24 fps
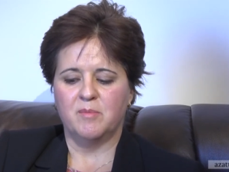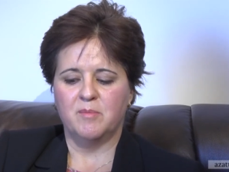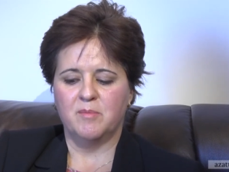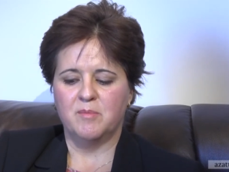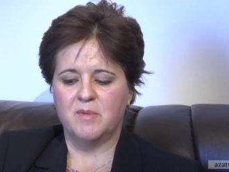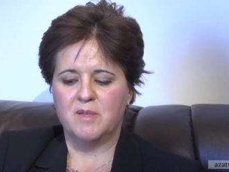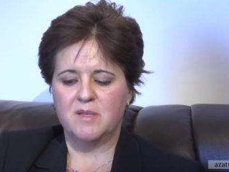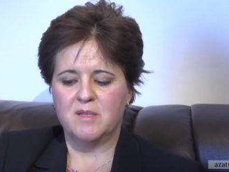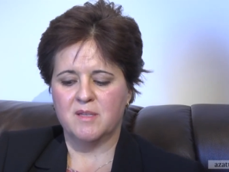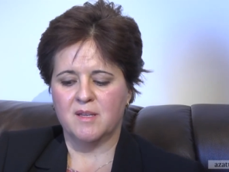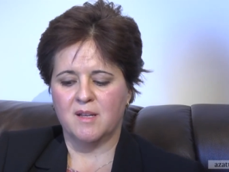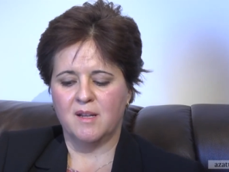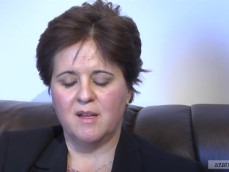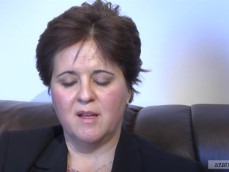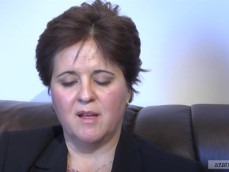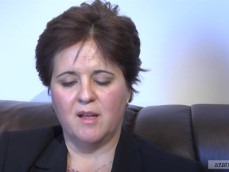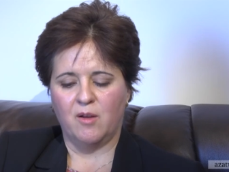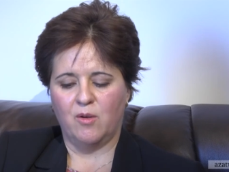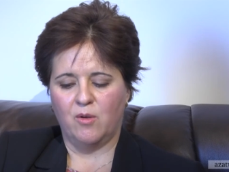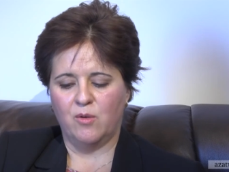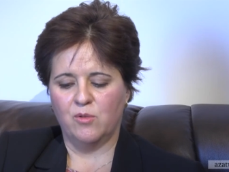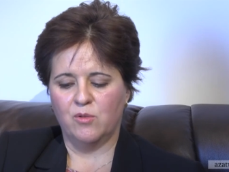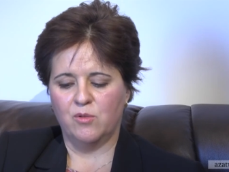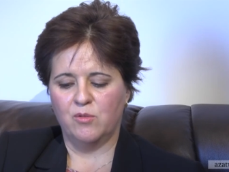basically,
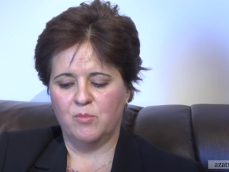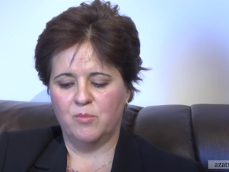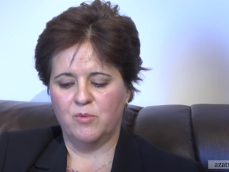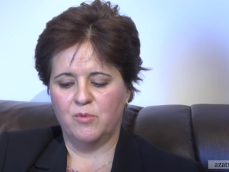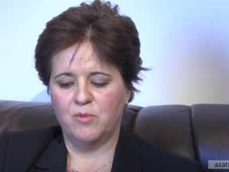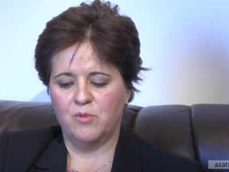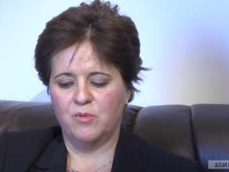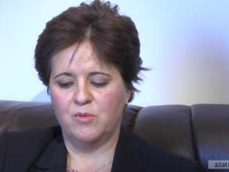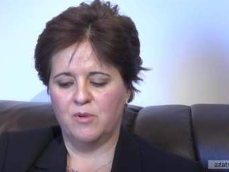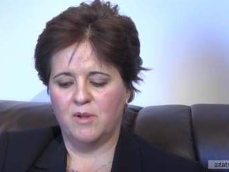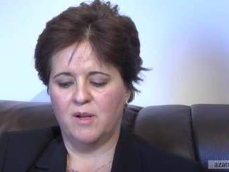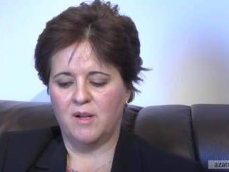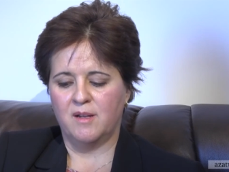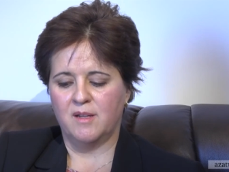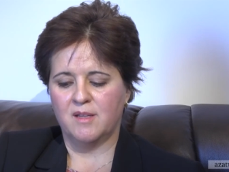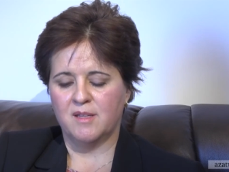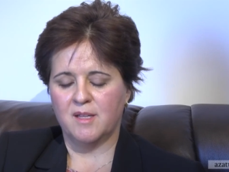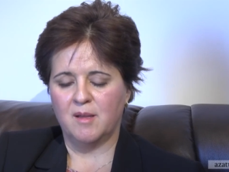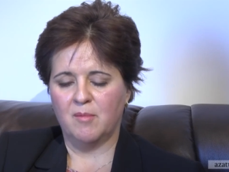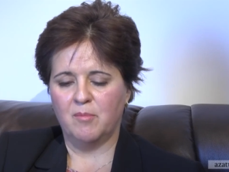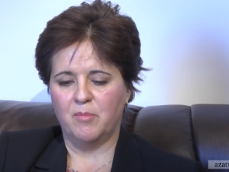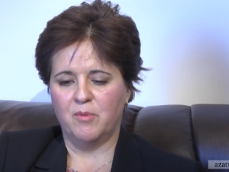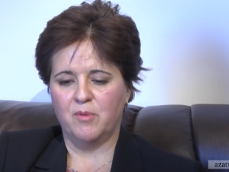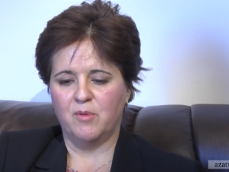I'm going to put you an
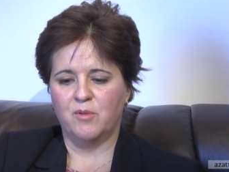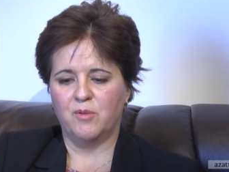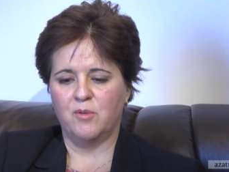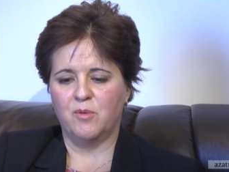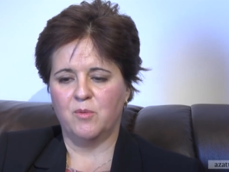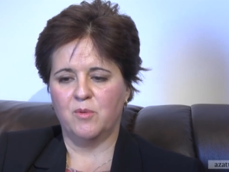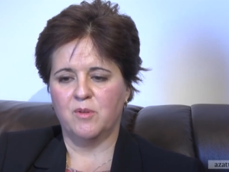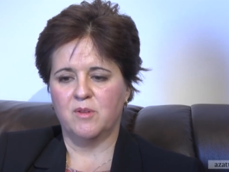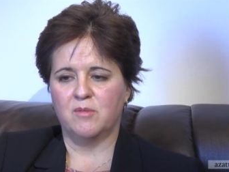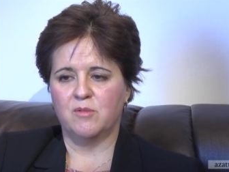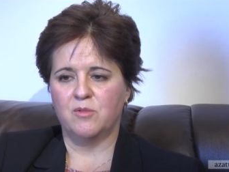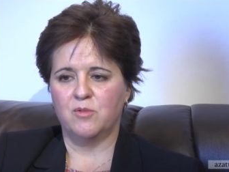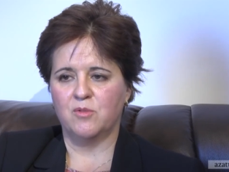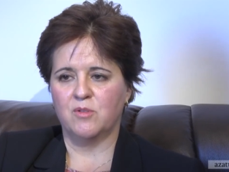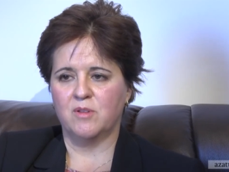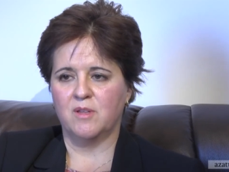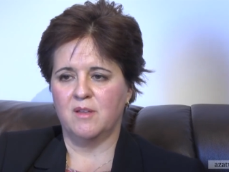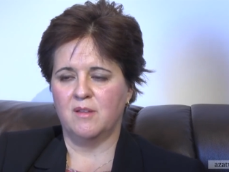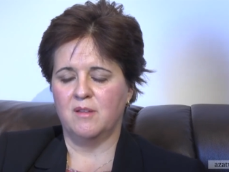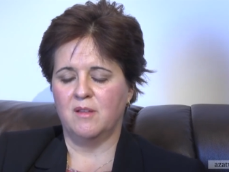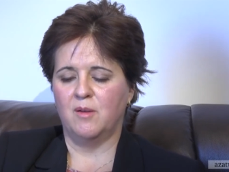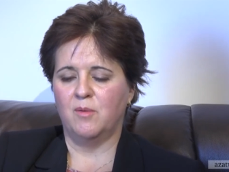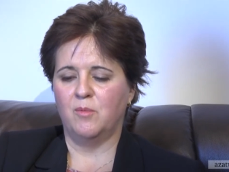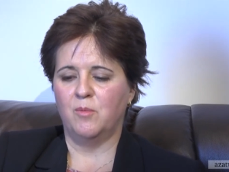example. No, you
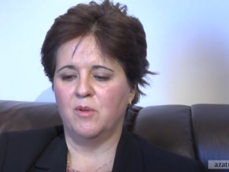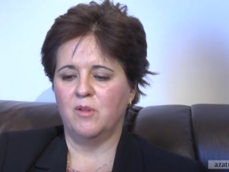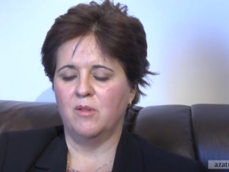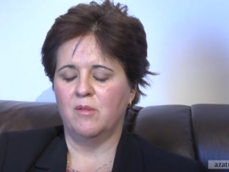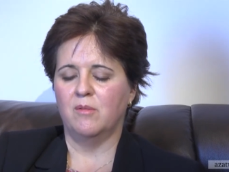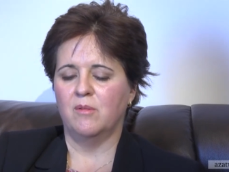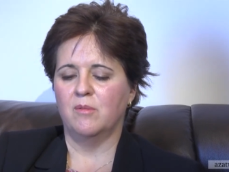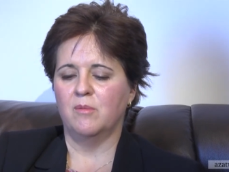said that we